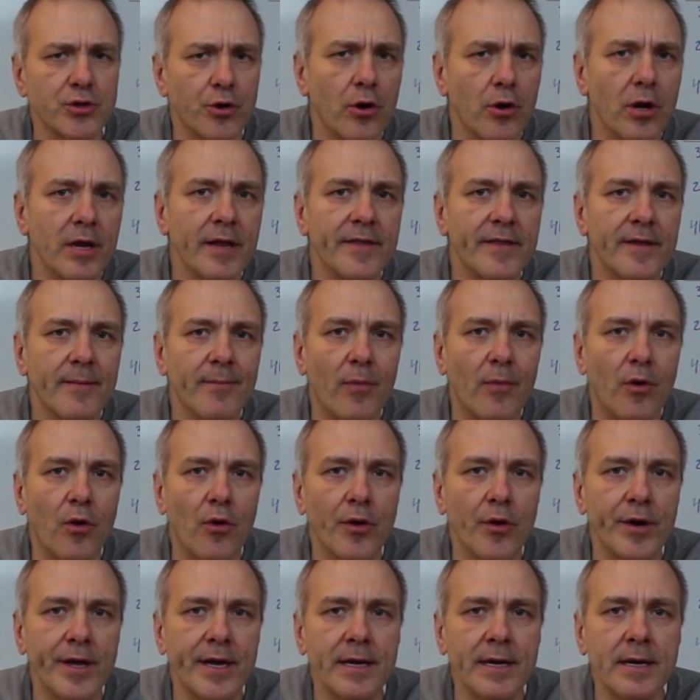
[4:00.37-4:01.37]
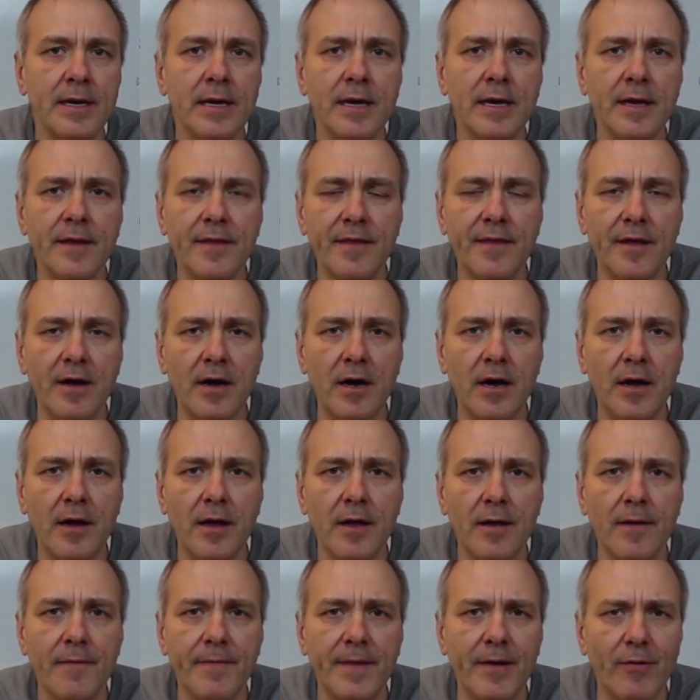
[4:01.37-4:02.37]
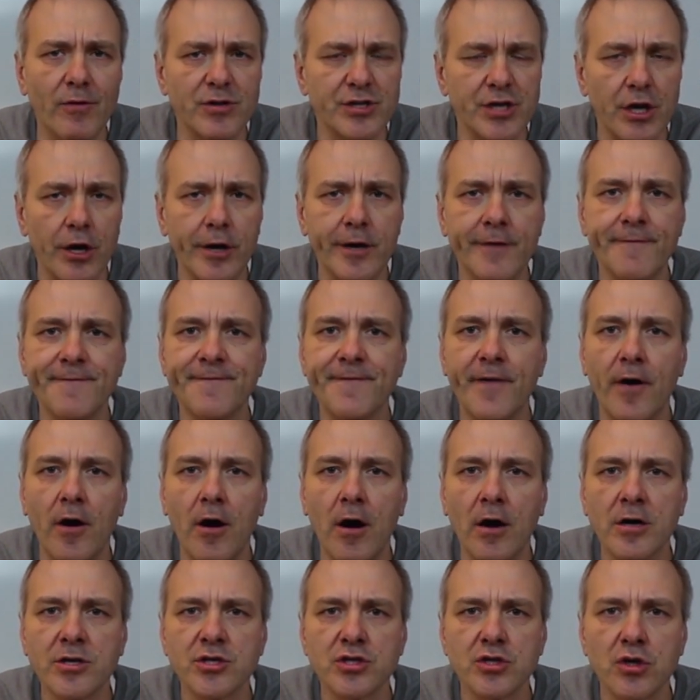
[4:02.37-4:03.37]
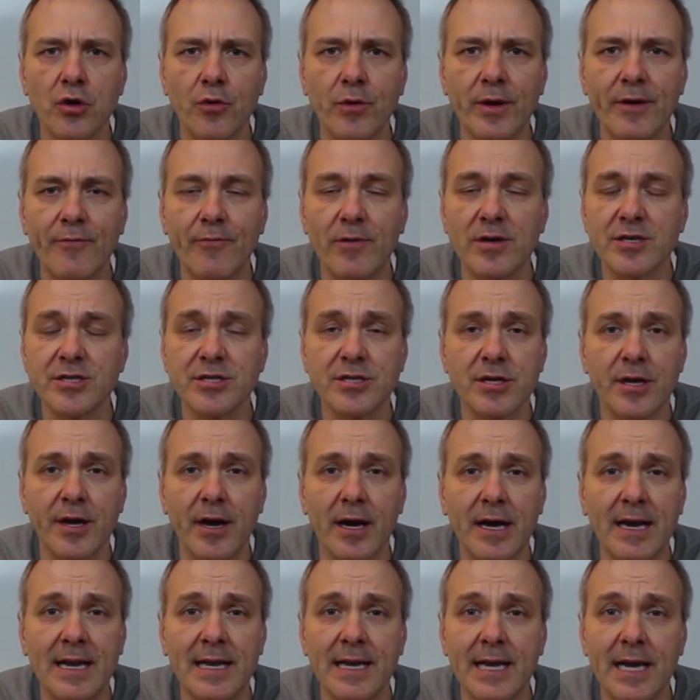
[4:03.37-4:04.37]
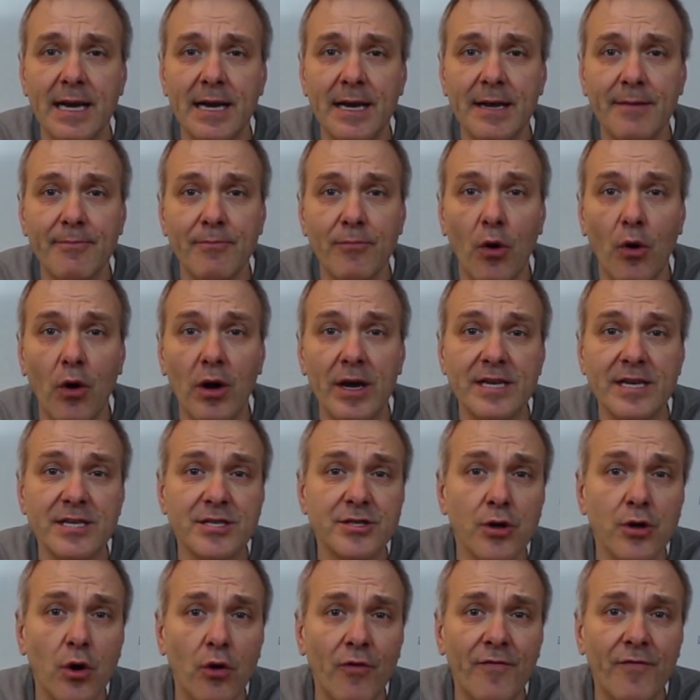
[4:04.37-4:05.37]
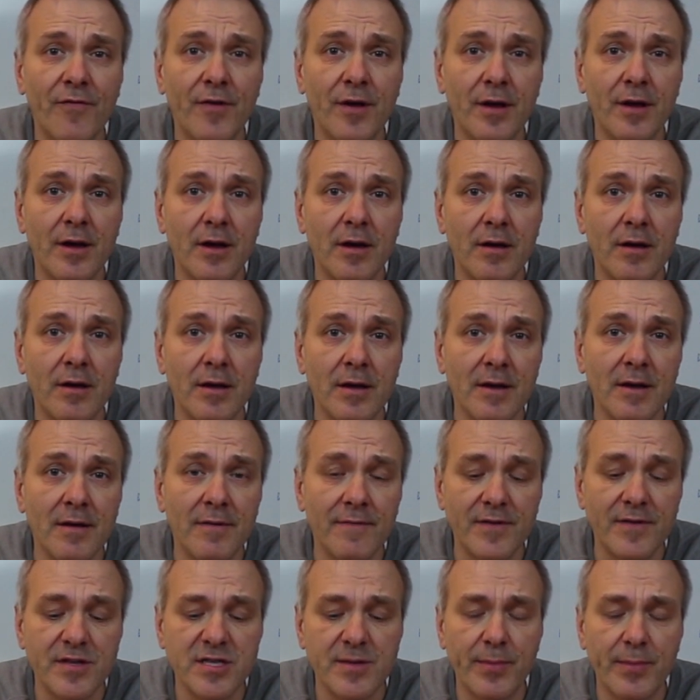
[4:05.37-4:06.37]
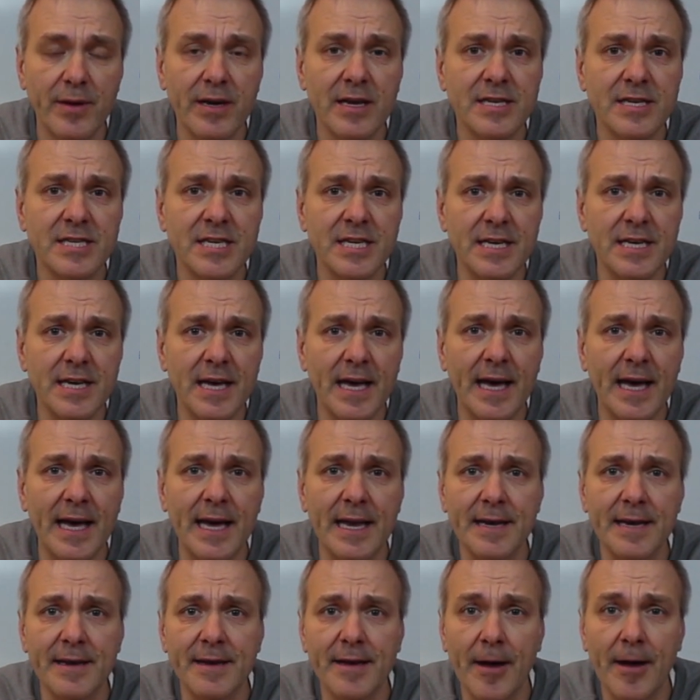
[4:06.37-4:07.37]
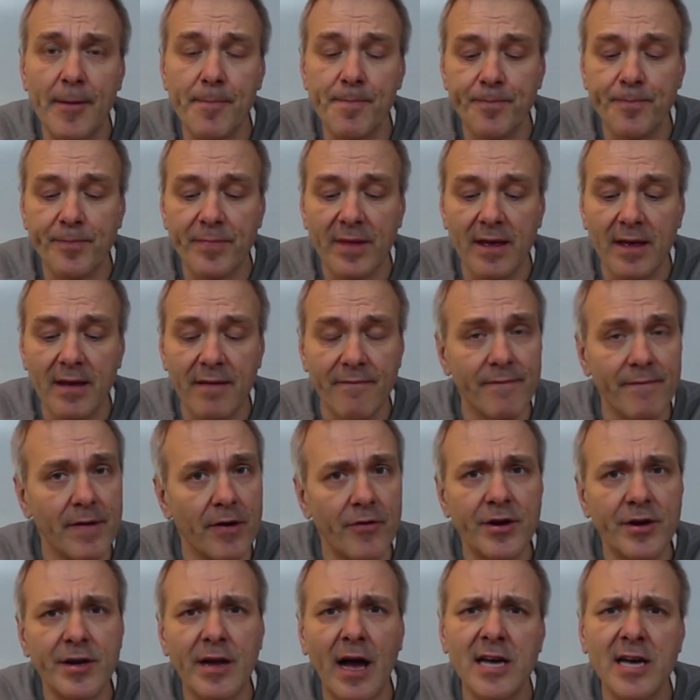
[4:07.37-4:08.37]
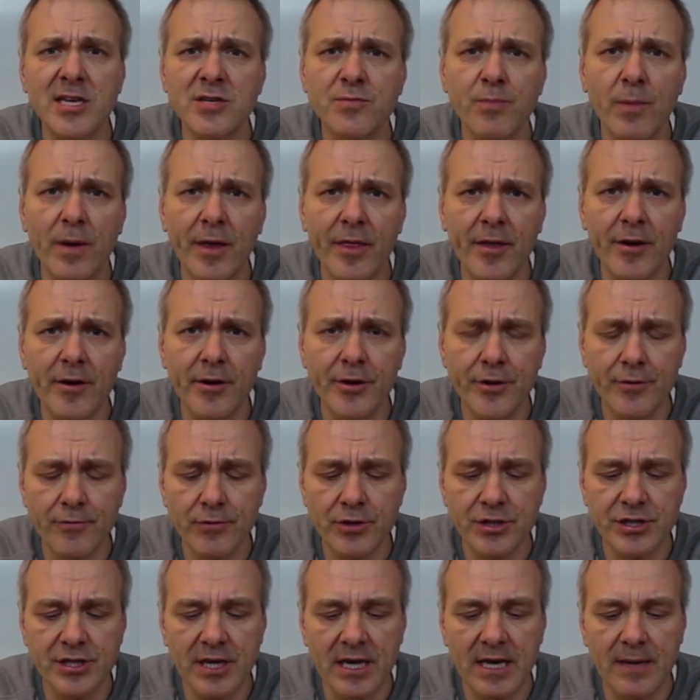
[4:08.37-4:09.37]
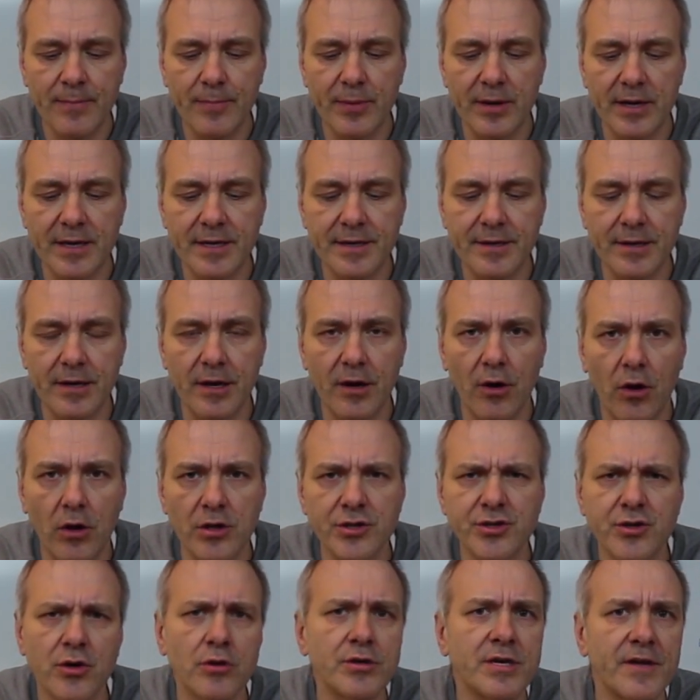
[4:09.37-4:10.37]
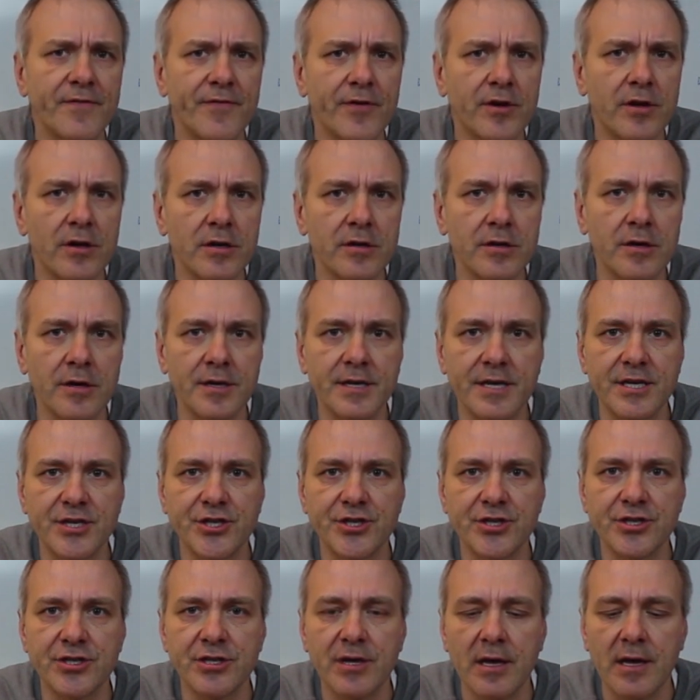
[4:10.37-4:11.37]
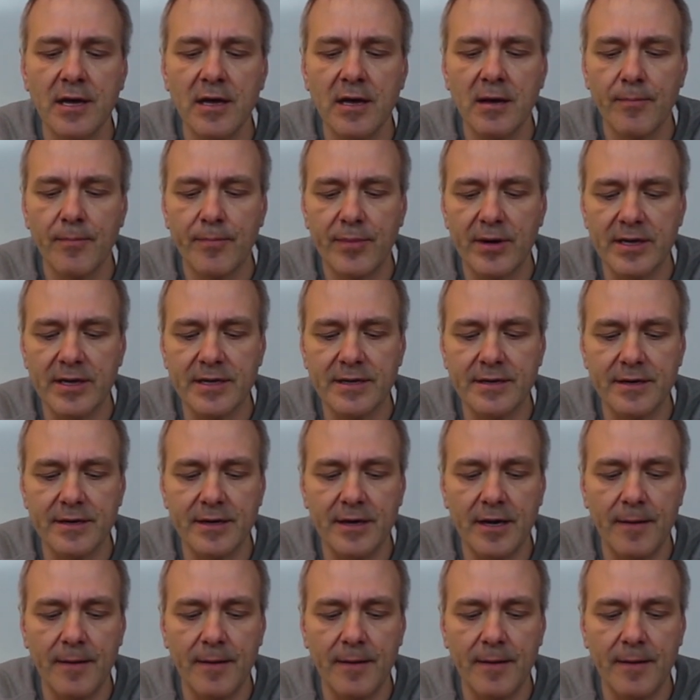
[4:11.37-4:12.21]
early in the morning. There was a lot of fog, so it was clearly more or less no visibility, and very nice weather, you would say, but also difficult condition. But